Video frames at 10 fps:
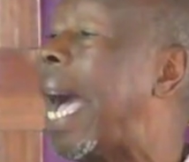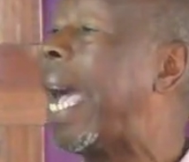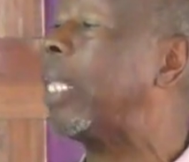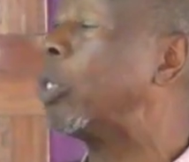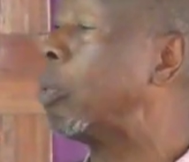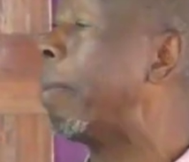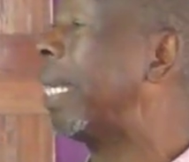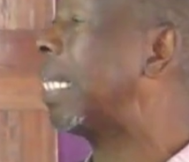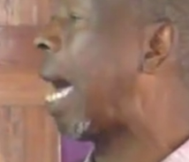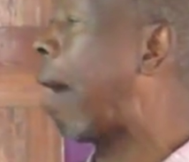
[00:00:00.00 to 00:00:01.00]
and
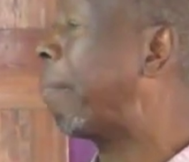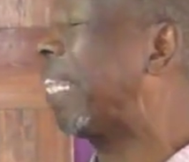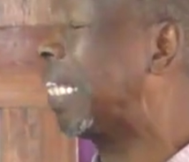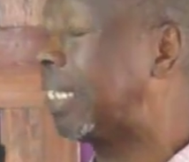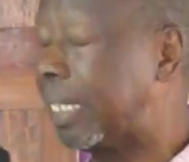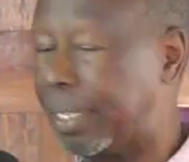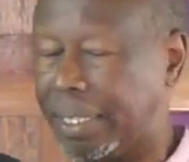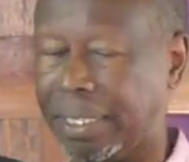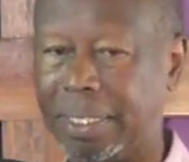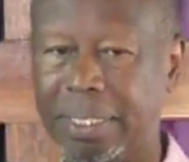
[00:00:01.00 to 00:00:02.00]
human abilities.